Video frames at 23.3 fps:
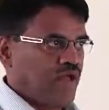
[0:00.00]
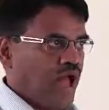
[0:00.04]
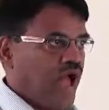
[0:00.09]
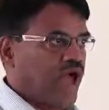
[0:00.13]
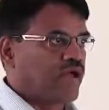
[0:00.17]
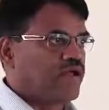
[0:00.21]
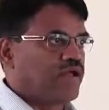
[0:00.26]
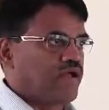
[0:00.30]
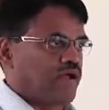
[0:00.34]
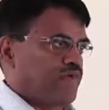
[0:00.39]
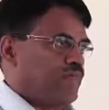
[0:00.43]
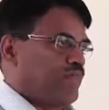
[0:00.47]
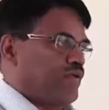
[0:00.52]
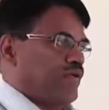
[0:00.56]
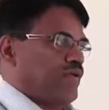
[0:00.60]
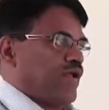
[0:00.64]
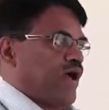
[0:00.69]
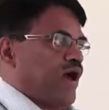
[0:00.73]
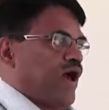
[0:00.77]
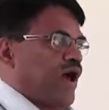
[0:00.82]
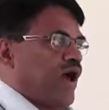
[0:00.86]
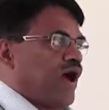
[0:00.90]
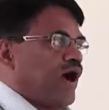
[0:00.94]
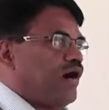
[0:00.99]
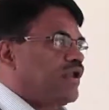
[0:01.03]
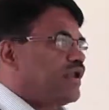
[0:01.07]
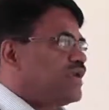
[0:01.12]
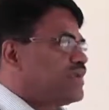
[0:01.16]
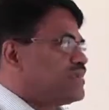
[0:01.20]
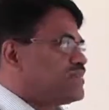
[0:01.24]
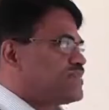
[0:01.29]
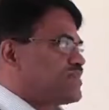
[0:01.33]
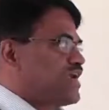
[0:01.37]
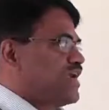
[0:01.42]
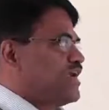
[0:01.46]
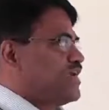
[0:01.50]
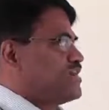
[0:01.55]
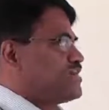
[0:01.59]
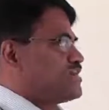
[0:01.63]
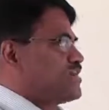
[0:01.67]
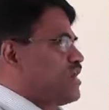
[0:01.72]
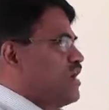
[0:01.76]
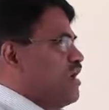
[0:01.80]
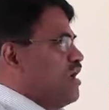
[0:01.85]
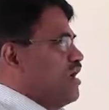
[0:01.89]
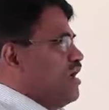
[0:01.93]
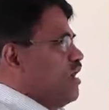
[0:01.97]
I mean, all I said is,
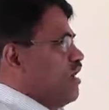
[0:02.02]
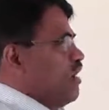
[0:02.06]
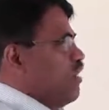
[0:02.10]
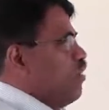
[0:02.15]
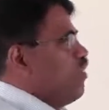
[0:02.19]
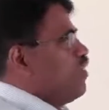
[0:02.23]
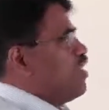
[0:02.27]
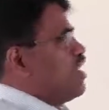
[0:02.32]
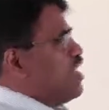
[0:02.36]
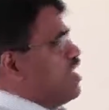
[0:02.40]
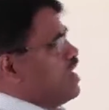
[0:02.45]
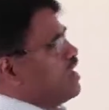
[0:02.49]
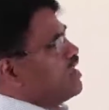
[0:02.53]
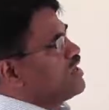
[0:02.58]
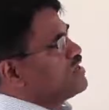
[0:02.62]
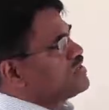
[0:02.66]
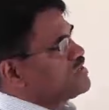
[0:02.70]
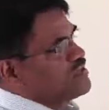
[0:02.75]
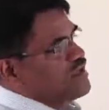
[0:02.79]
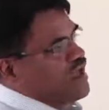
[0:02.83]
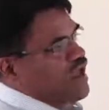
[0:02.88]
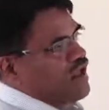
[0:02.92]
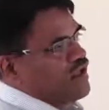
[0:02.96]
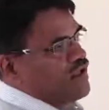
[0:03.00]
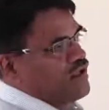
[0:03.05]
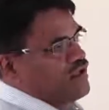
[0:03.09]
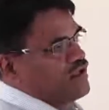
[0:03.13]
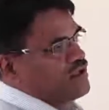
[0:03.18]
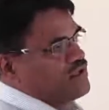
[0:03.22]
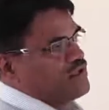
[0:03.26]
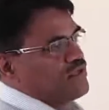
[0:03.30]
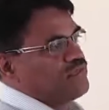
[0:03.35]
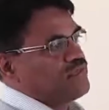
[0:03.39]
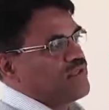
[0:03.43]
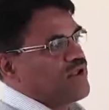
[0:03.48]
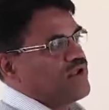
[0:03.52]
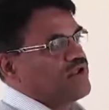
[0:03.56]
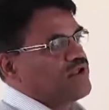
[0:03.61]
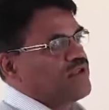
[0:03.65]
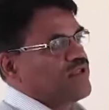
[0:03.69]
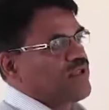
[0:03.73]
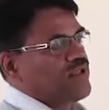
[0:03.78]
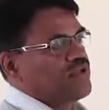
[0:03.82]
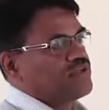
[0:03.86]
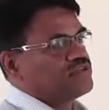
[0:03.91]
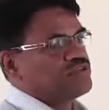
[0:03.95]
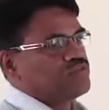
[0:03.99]
oh, here is an algorithm that
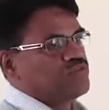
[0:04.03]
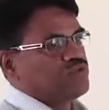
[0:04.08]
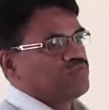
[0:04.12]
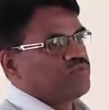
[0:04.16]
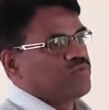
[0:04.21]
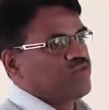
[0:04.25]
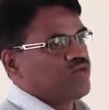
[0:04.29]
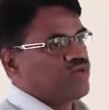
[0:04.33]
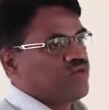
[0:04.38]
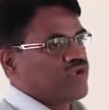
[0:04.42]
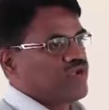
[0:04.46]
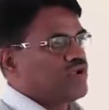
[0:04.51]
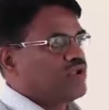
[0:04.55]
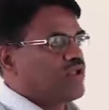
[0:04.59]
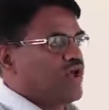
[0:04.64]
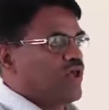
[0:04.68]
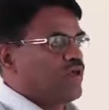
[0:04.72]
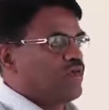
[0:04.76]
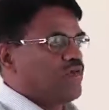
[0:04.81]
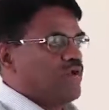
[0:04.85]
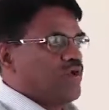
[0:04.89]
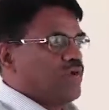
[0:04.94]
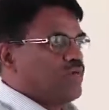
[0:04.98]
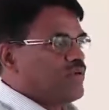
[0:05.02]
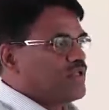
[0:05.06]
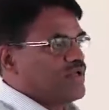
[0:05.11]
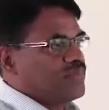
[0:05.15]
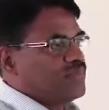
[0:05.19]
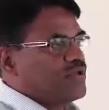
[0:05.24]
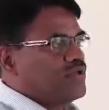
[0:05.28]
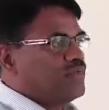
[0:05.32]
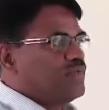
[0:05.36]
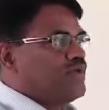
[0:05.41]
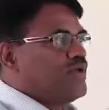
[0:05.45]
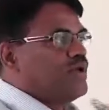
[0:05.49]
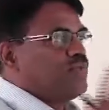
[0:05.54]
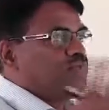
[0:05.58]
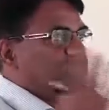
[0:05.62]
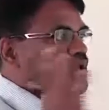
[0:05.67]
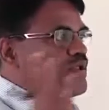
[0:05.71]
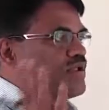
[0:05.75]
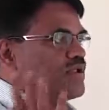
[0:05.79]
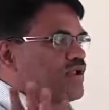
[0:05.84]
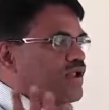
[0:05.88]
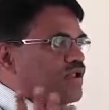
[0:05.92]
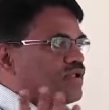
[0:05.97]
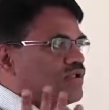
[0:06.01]
takes 2 power n time, but there may be a
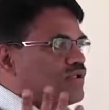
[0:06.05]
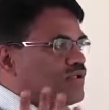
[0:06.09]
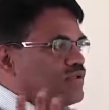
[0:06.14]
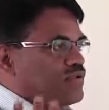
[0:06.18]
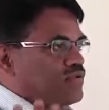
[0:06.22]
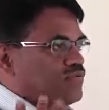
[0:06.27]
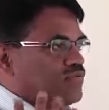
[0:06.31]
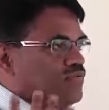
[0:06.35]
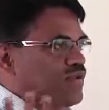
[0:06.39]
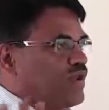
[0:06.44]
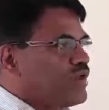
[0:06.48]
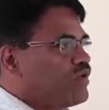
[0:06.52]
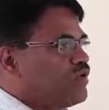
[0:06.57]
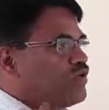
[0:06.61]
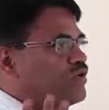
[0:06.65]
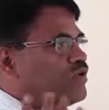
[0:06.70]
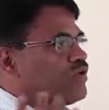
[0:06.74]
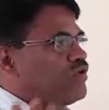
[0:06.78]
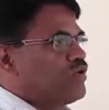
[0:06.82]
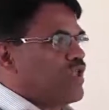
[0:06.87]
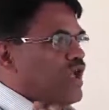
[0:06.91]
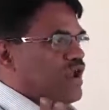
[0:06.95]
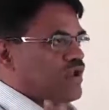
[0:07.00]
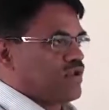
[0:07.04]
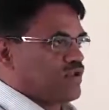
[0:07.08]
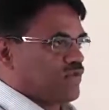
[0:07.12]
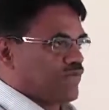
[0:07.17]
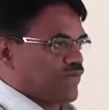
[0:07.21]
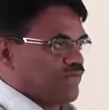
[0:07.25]
better algorithm. I don't know that.